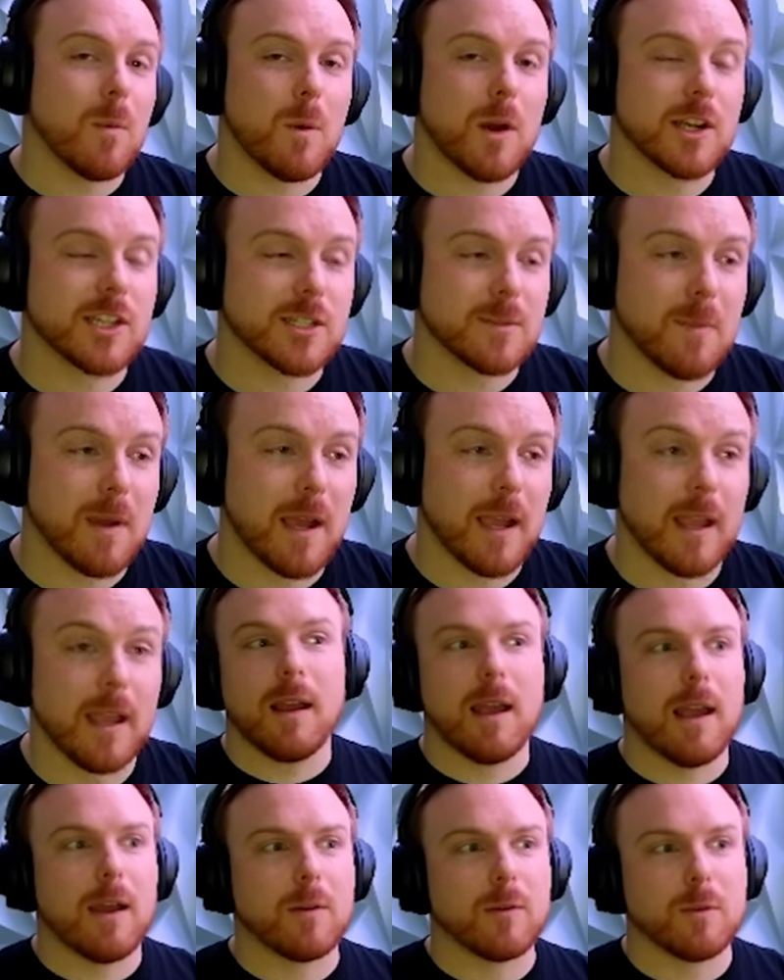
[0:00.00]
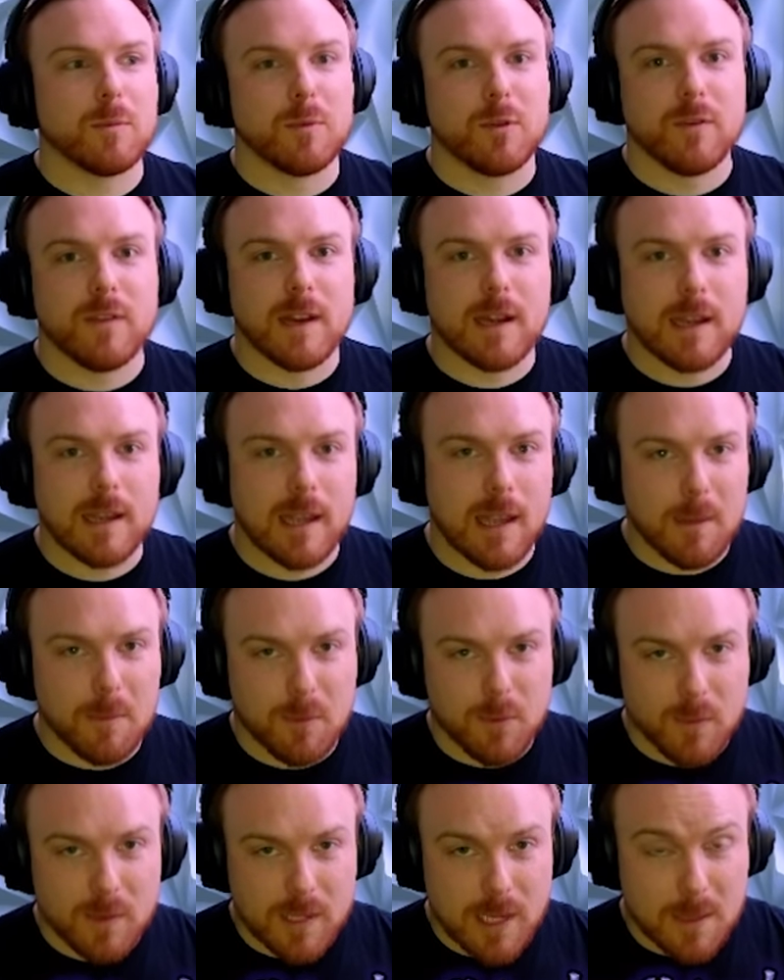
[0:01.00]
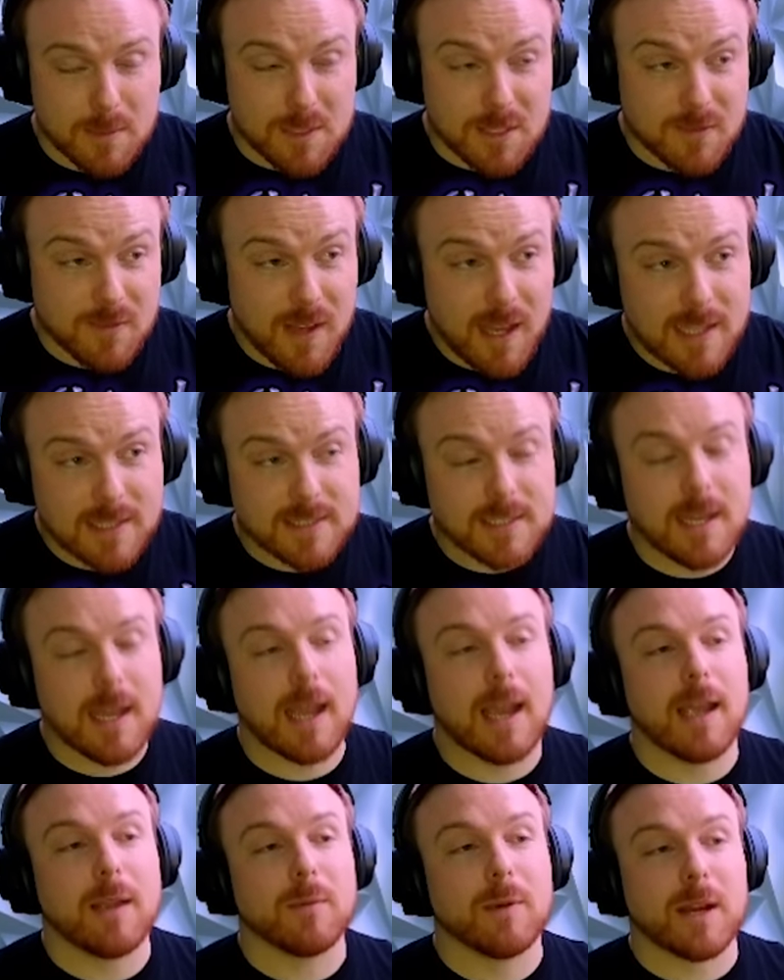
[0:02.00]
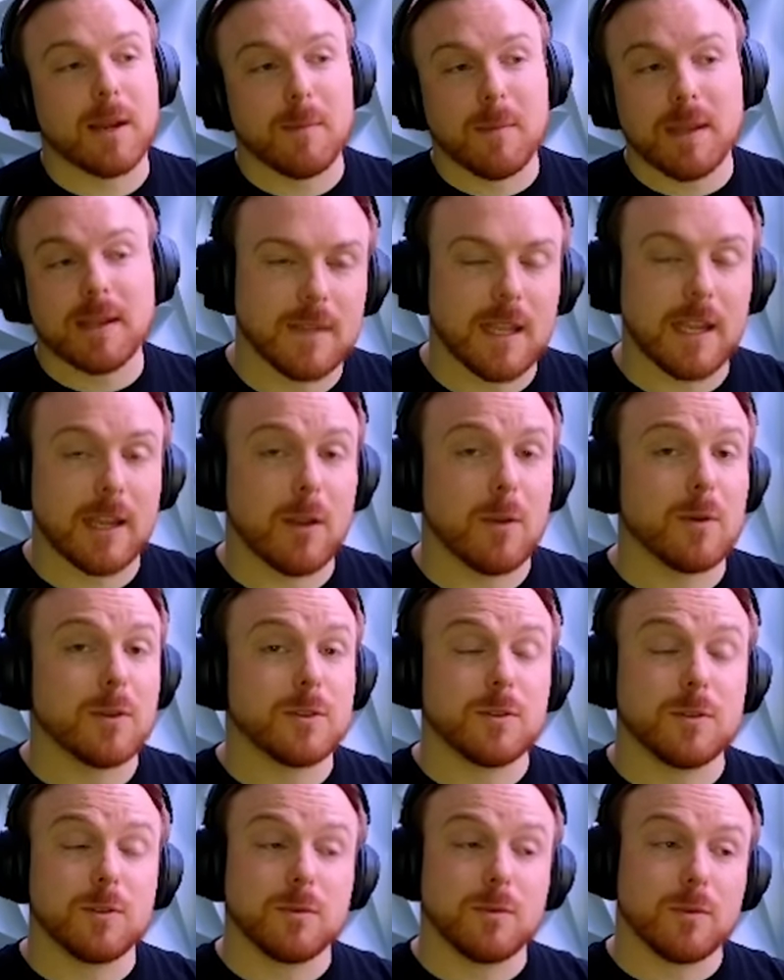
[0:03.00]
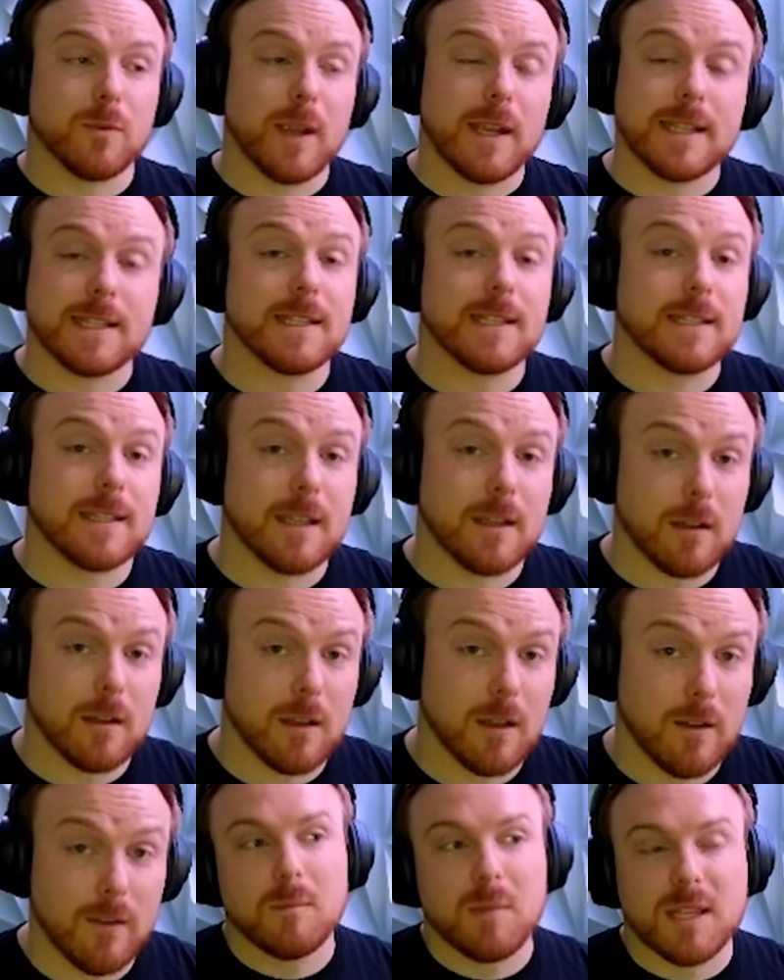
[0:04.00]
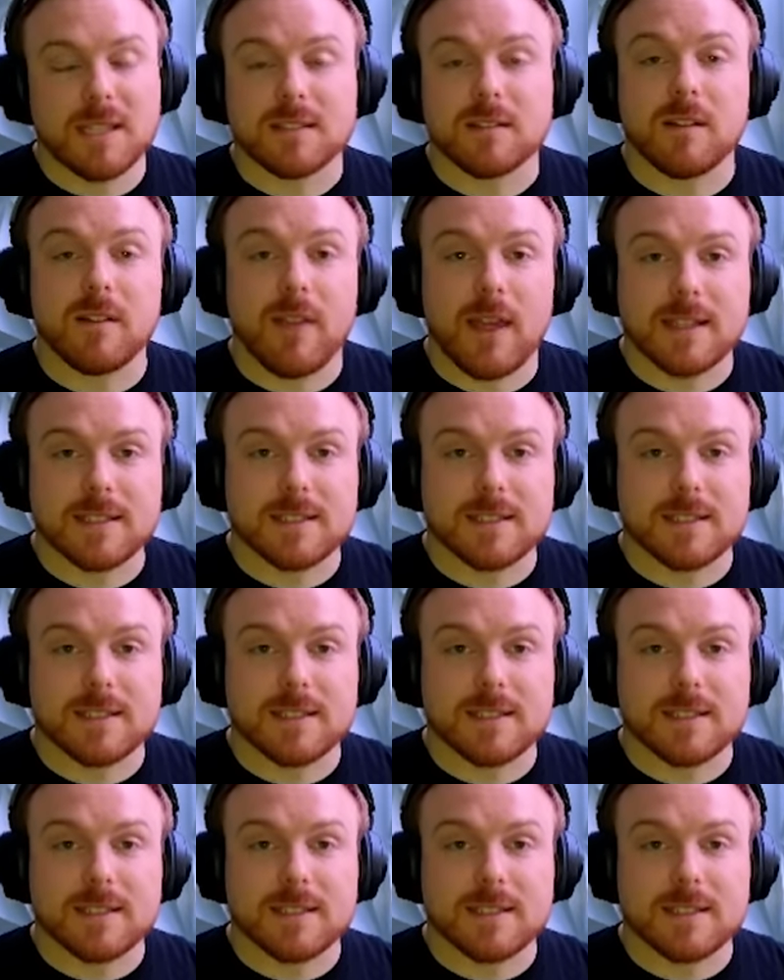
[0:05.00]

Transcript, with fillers: watched my how to improve at any game three times as fast, I recommend it. I go into great detail of basically that